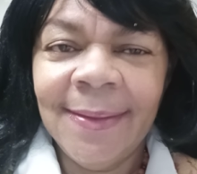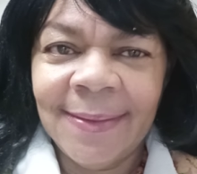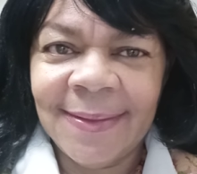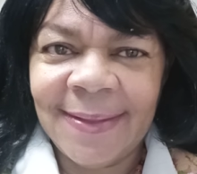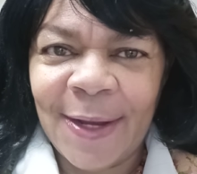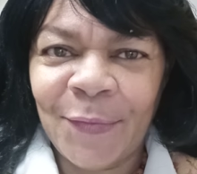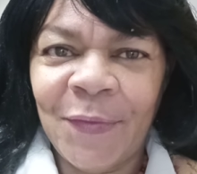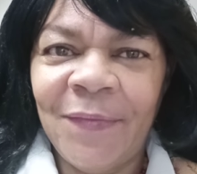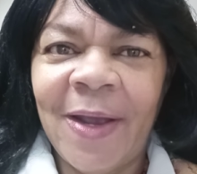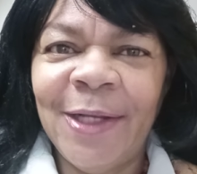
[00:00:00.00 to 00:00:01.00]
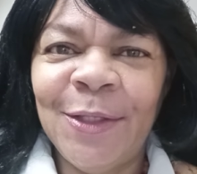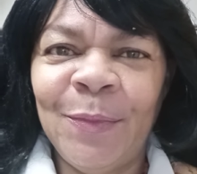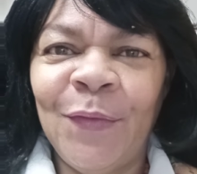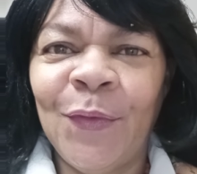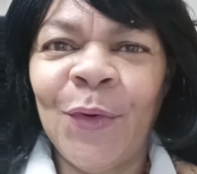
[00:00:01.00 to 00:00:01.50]
to sacrifice
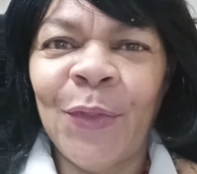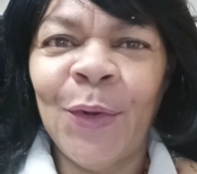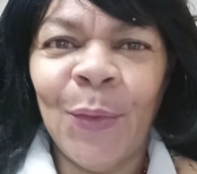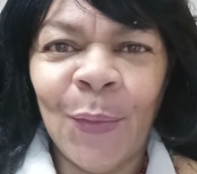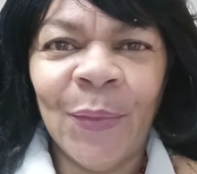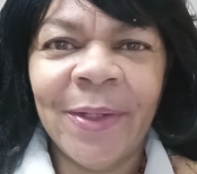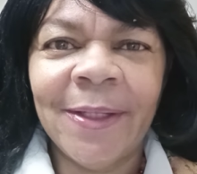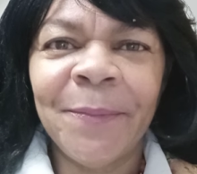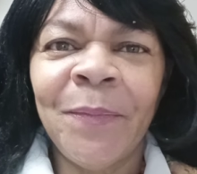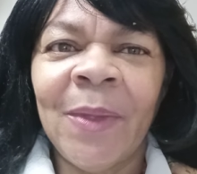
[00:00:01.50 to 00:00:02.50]
before the Lord,